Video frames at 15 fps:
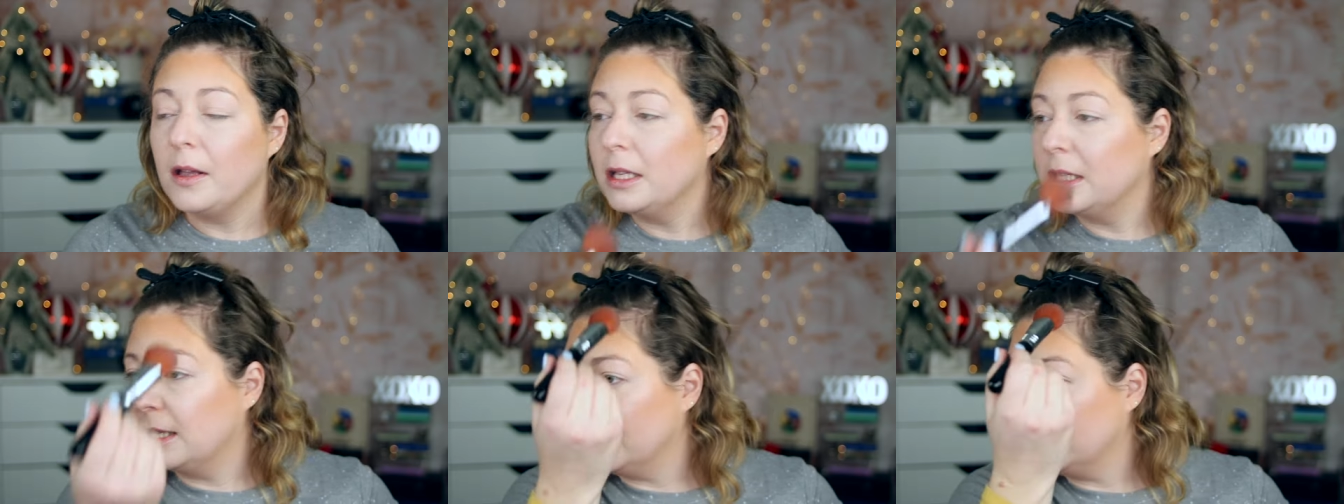
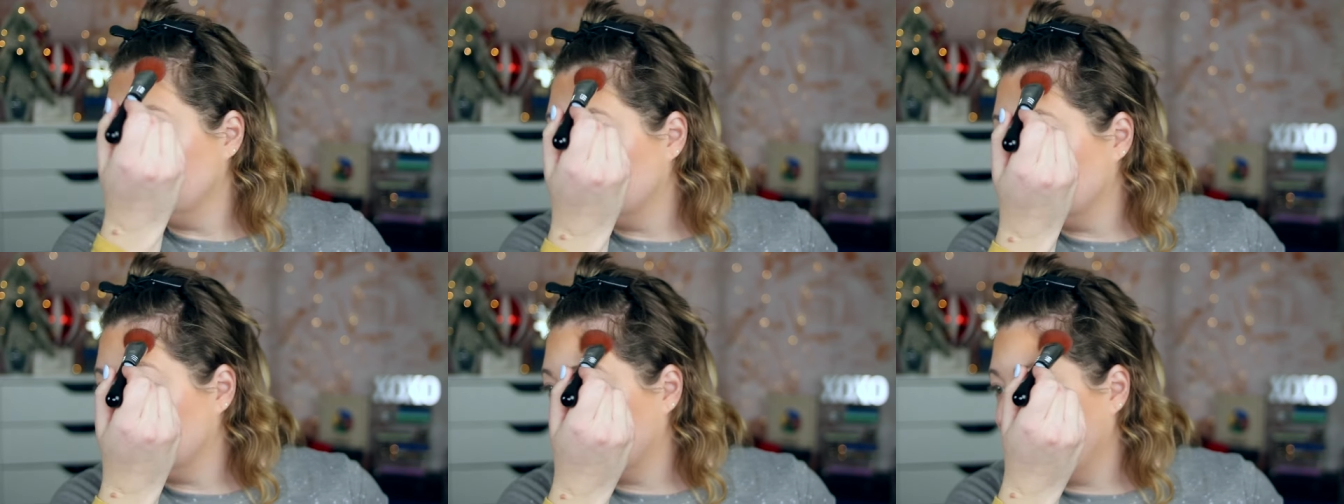this
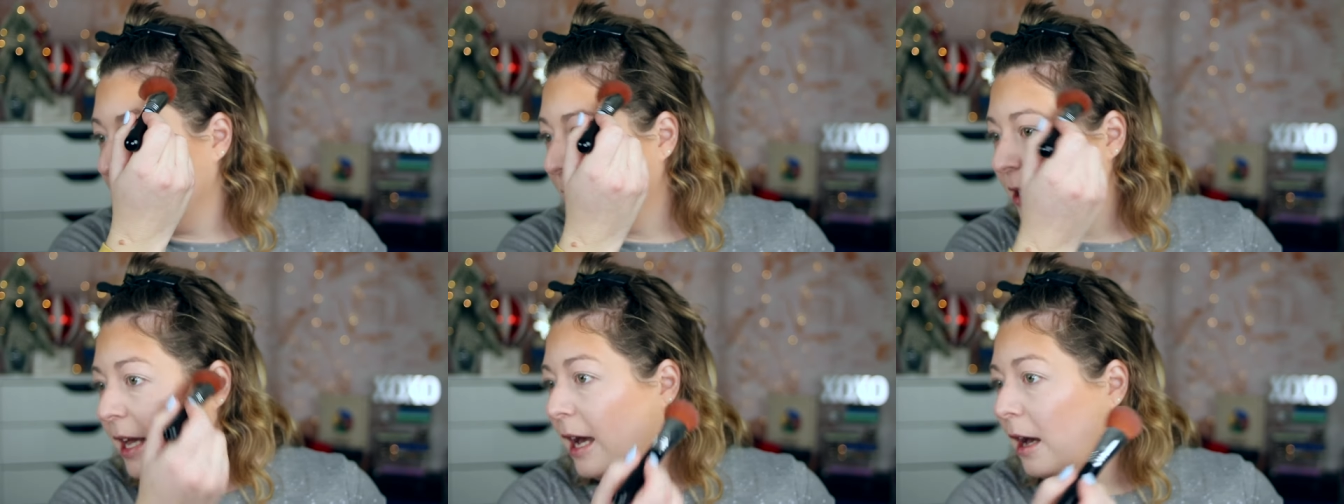is a
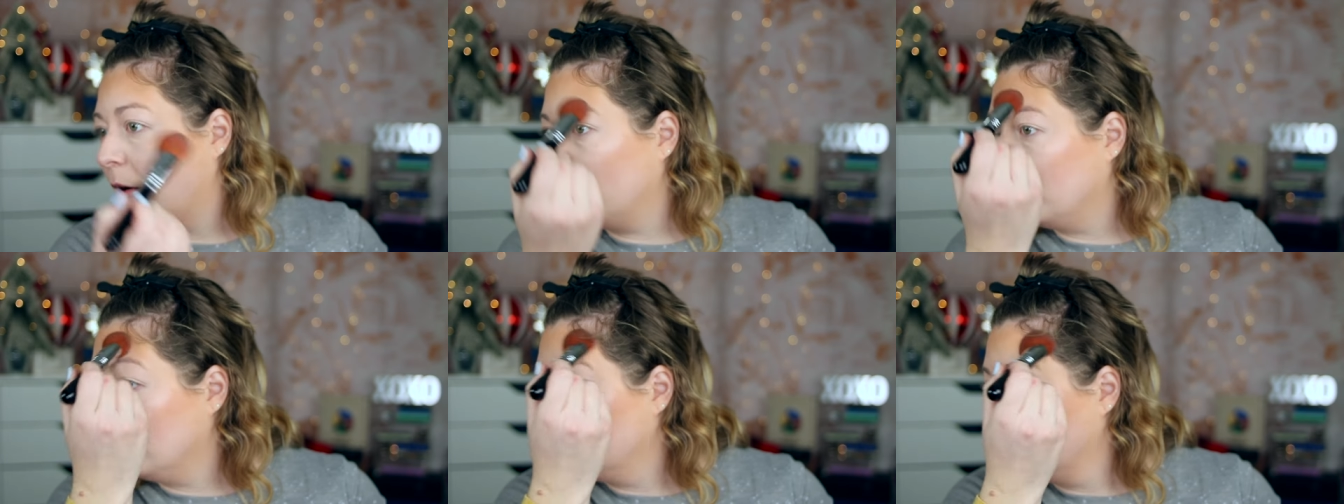scam
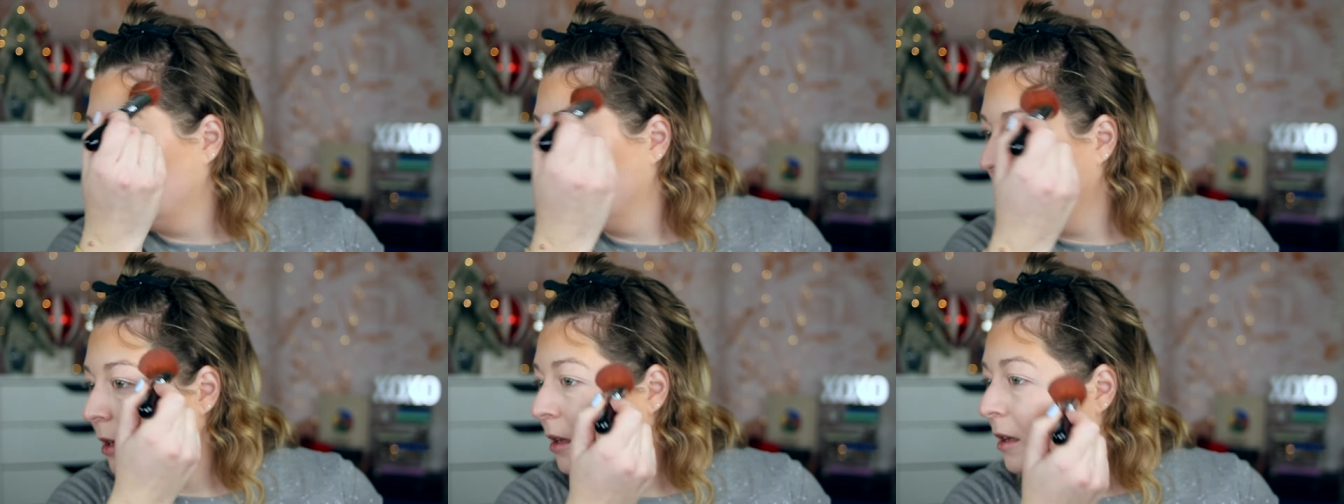account.
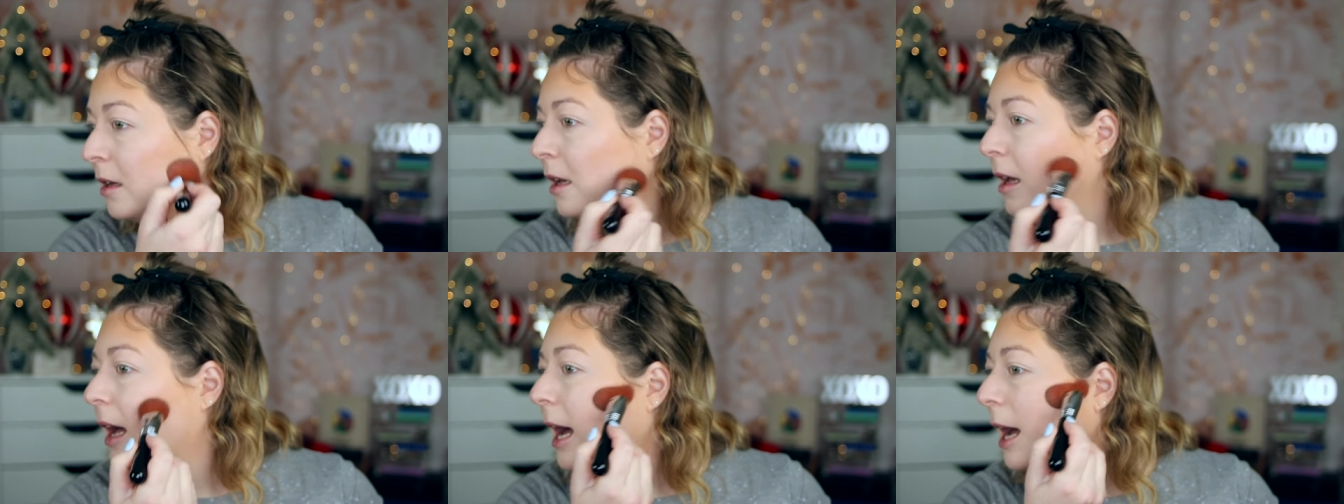
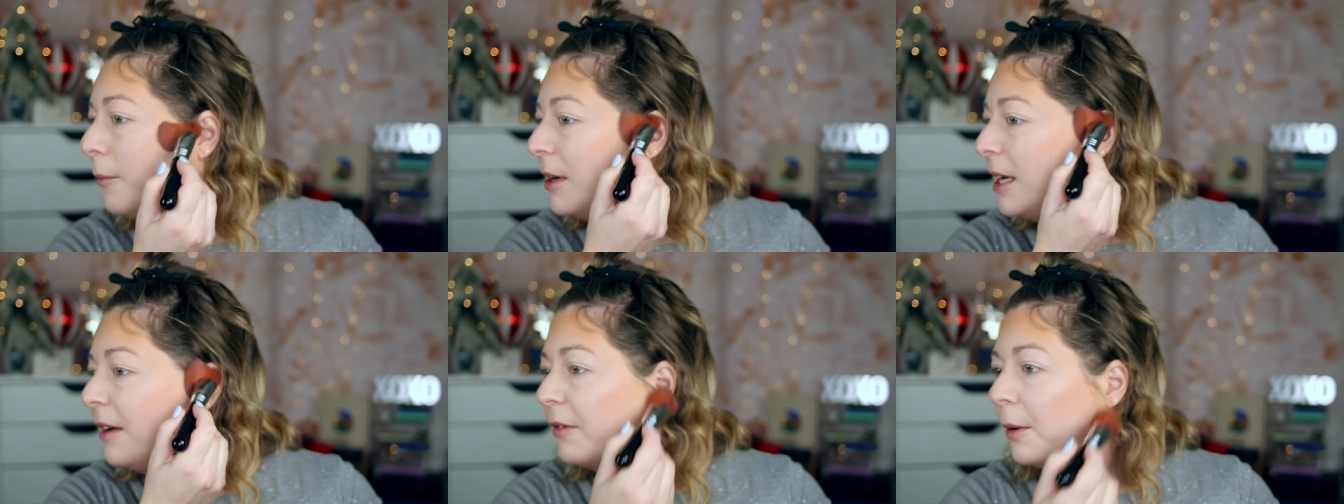I
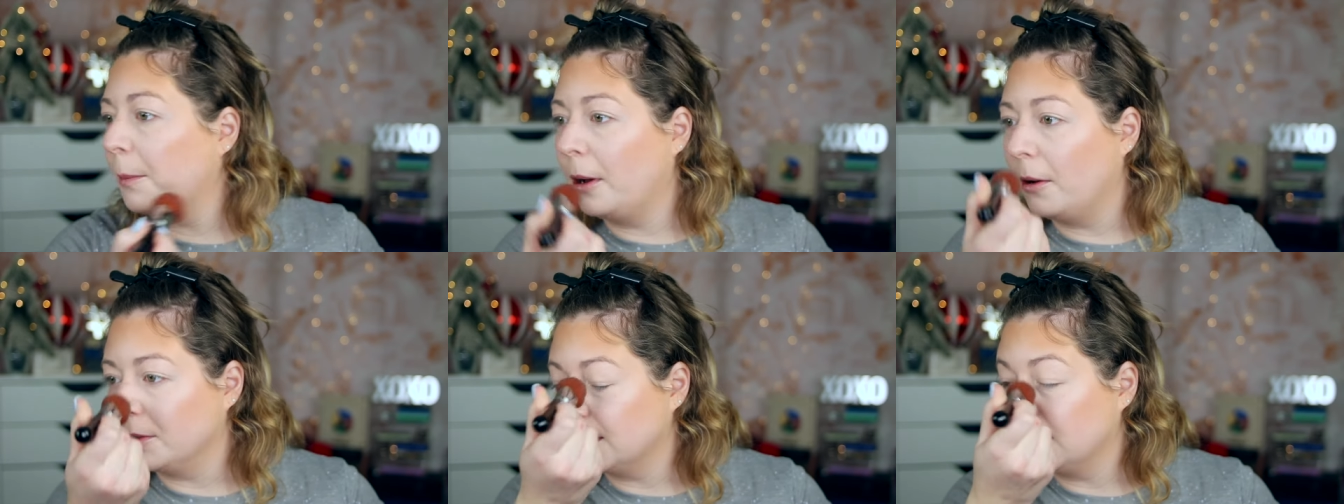would never
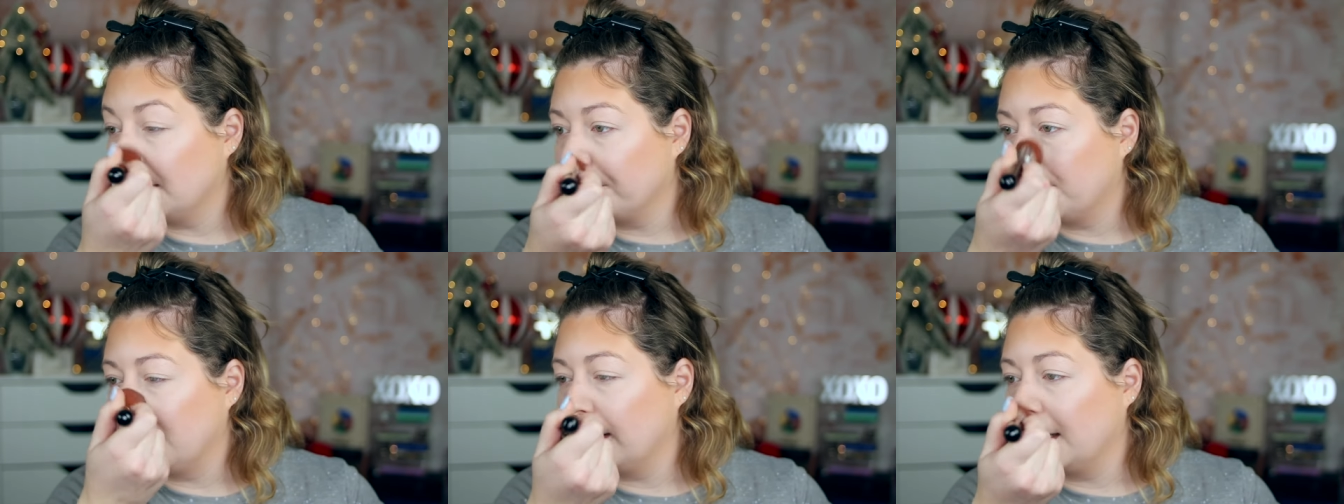post
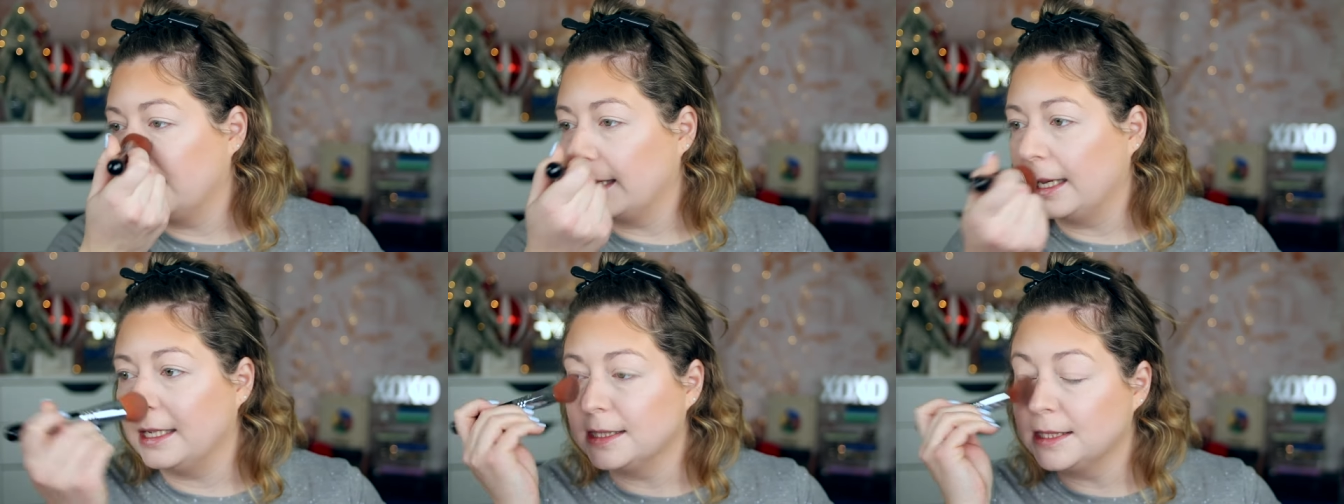something like
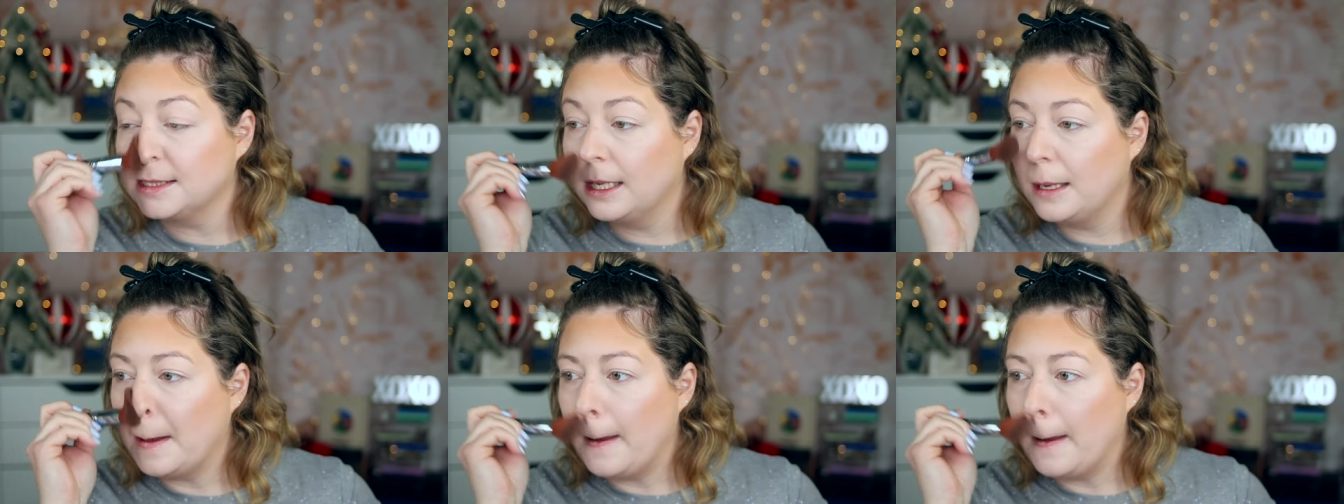this.